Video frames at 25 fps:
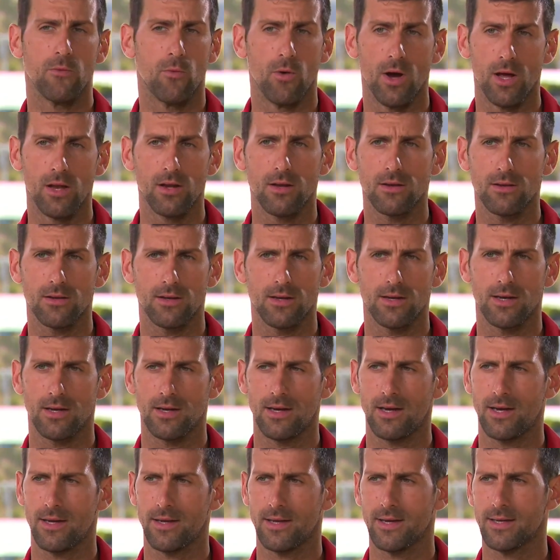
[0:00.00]
me well,
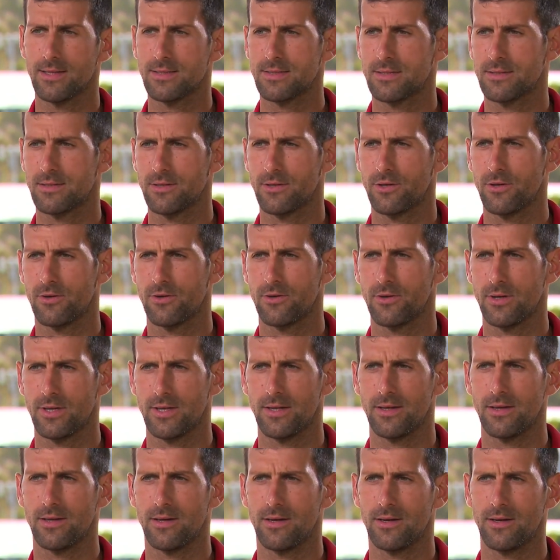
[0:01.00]
uh, I guess, you know,
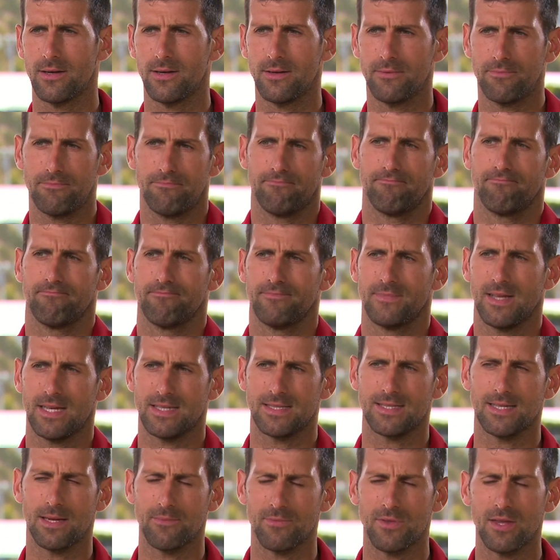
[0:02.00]
and uh,
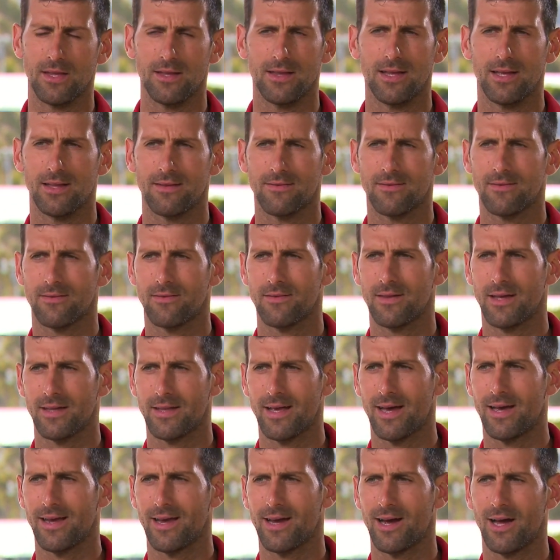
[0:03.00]
that's something that,
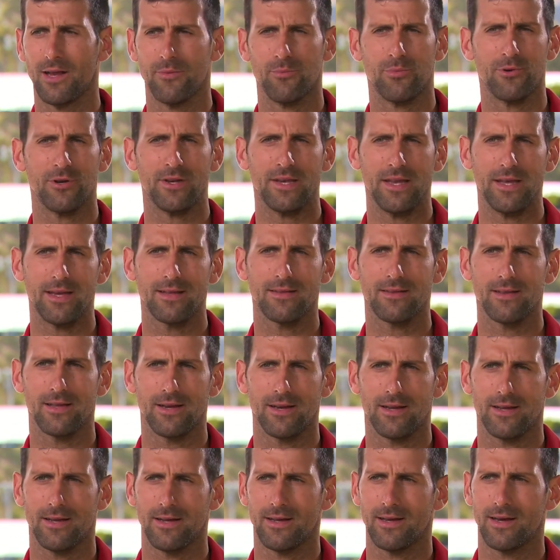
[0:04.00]
that I can't predict,
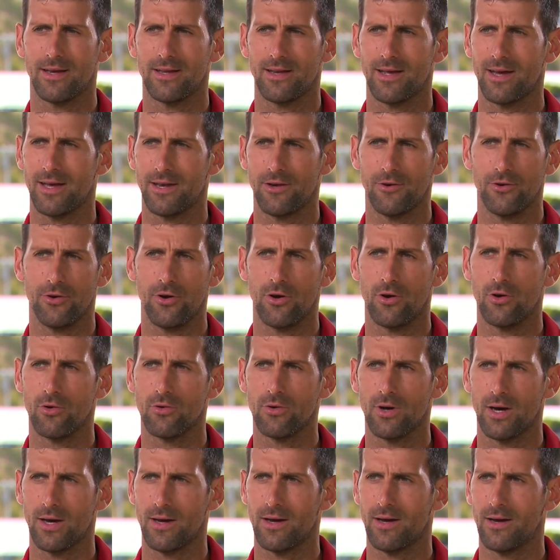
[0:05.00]
that I, I, I don't
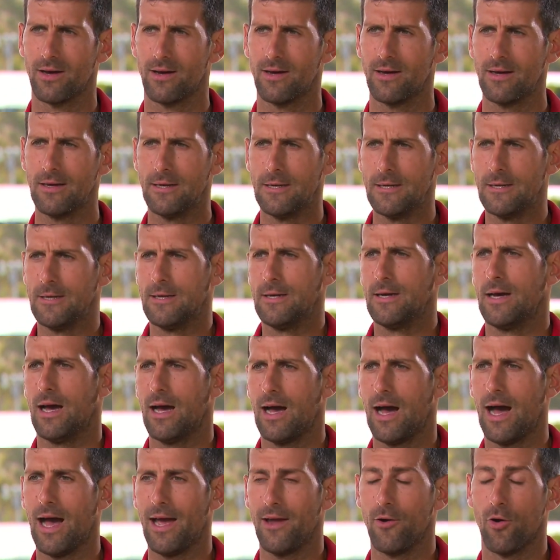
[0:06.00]
know. Uh,
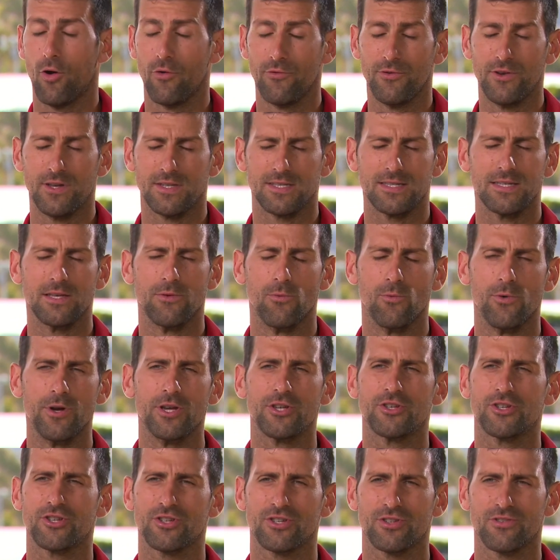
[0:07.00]
I obviously
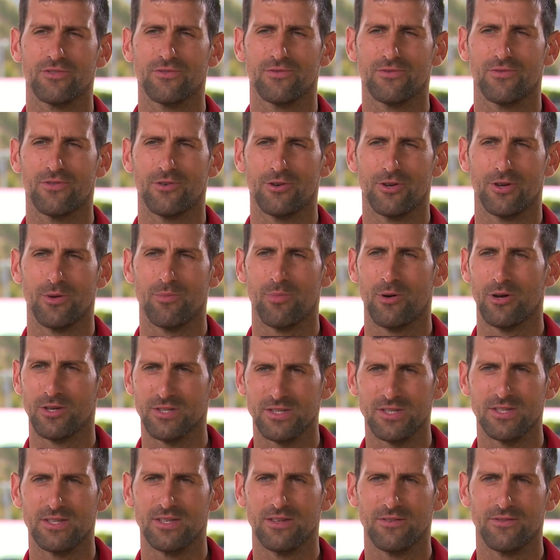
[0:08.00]
wish for the
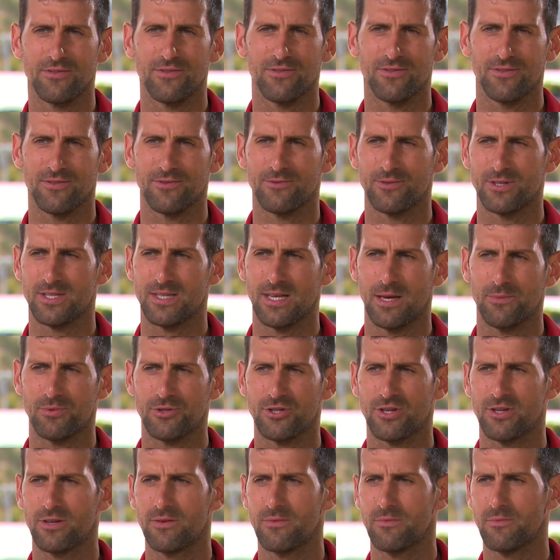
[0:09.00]
positive
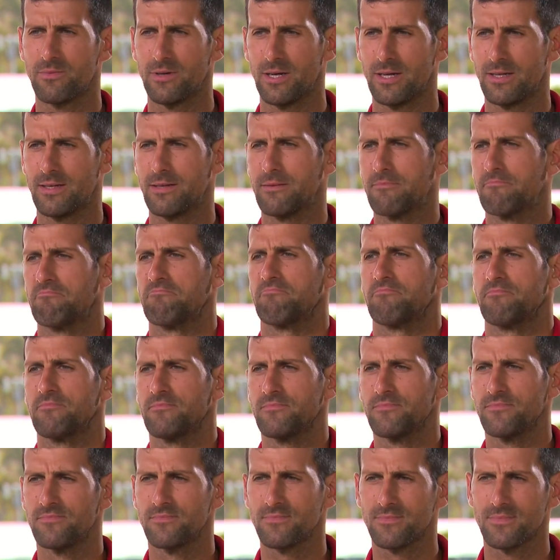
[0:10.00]
reception, but
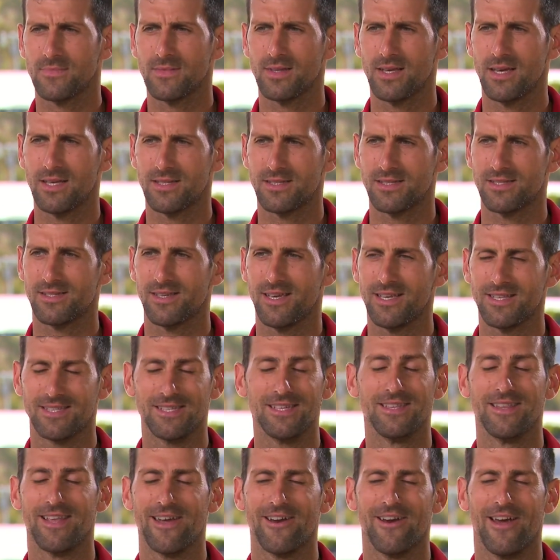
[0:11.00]
It's,
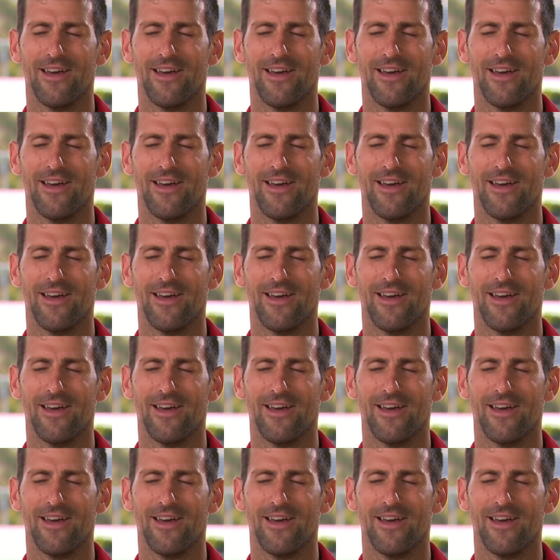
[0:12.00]
it's in